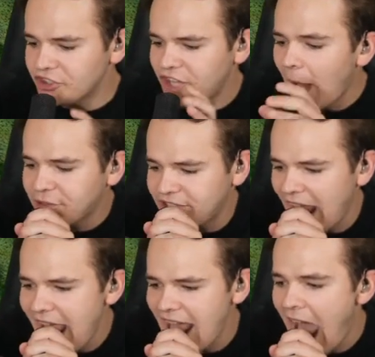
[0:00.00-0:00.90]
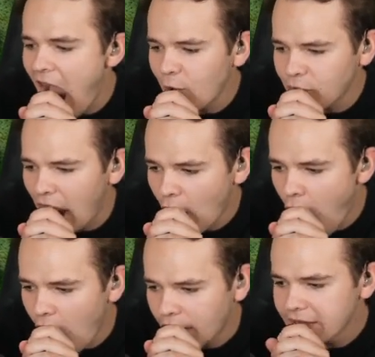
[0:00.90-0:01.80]
Stop saying, ow, that
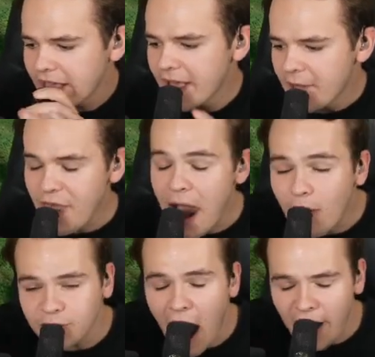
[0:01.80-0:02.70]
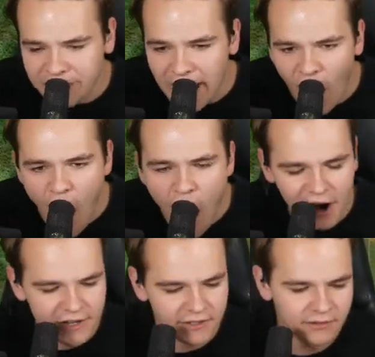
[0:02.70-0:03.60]
hurt. That was not that
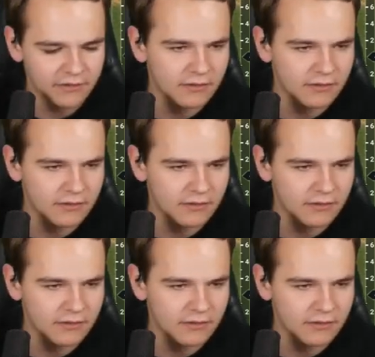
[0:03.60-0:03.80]
hard.